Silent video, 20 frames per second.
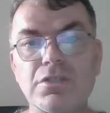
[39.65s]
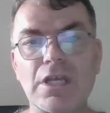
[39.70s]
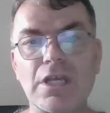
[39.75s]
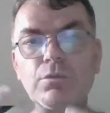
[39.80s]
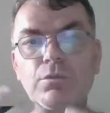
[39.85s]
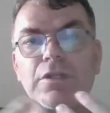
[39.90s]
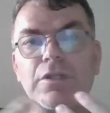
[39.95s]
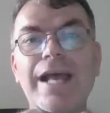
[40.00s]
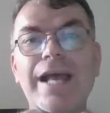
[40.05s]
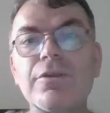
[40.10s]
I
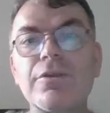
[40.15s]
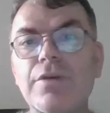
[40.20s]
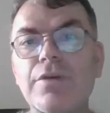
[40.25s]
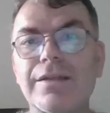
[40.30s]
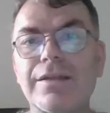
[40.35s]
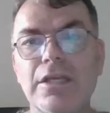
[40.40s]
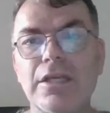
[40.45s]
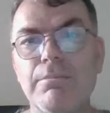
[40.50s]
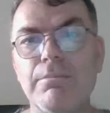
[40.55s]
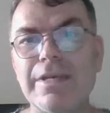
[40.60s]
would like to
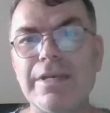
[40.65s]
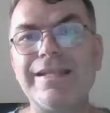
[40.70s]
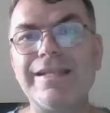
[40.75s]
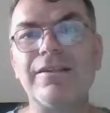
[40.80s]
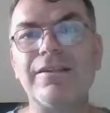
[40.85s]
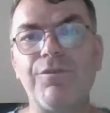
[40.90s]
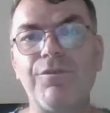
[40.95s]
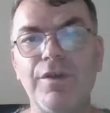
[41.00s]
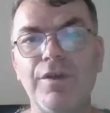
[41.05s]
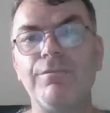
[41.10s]
get
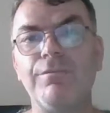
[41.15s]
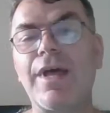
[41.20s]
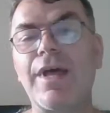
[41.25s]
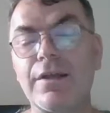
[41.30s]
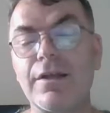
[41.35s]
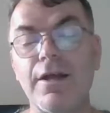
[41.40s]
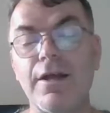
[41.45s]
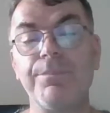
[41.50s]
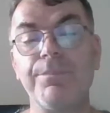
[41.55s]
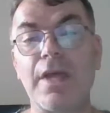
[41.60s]
immediate feedback
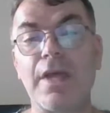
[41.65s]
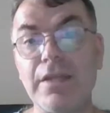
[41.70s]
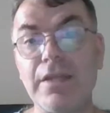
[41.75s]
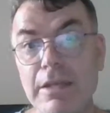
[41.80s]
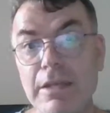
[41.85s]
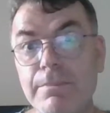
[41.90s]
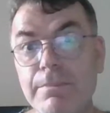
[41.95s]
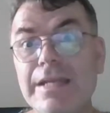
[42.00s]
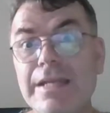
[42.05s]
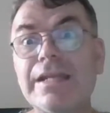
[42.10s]
and
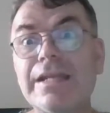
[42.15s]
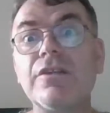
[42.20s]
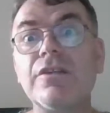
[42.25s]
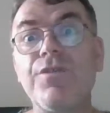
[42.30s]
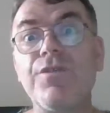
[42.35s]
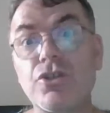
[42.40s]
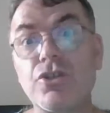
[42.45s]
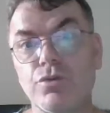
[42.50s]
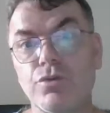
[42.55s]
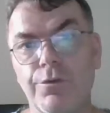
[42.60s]
immediate
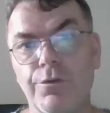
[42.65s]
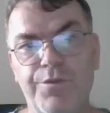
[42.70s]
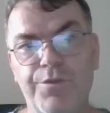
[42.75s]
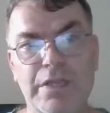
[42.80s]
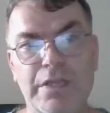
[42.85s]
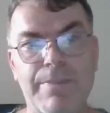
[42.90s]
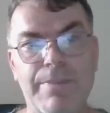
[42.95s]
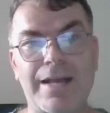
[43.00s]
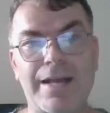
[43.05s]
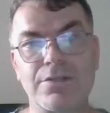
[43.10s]
visual
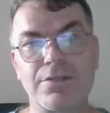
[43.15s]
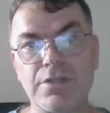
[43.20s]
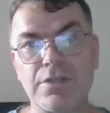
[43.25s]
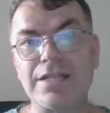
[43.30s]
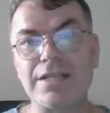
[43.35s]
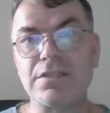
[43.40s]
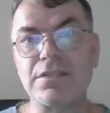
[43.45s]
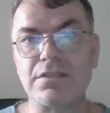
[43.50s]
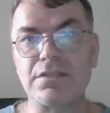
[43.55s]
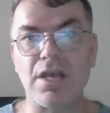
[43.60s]
feedback. So
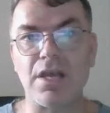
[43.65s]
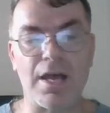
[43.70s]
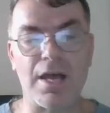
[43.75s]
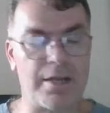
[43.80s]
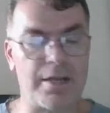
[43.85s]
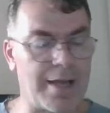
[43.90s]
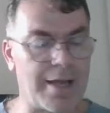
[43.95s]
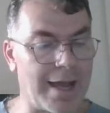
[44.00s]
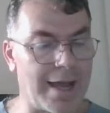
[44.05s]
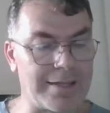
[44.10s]
that's the,
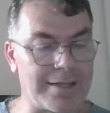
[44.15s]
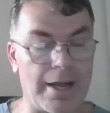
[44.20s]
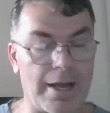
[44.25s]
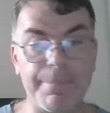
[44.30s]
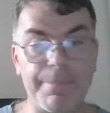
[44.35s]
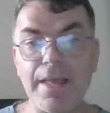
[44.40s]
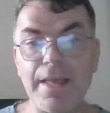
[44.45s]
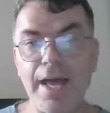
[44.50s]
the idea.